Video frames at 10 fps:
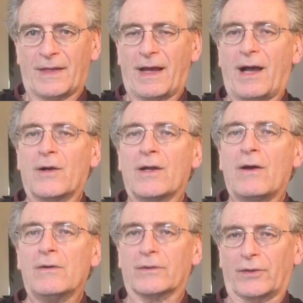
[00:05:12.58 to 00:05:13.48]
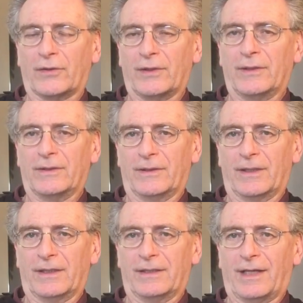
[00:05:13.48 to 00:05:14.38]
How long?
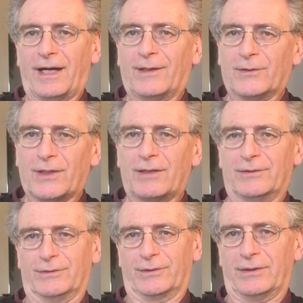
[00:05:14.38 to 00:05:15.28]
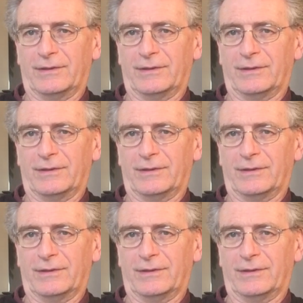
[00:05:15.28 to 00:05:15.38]
How long?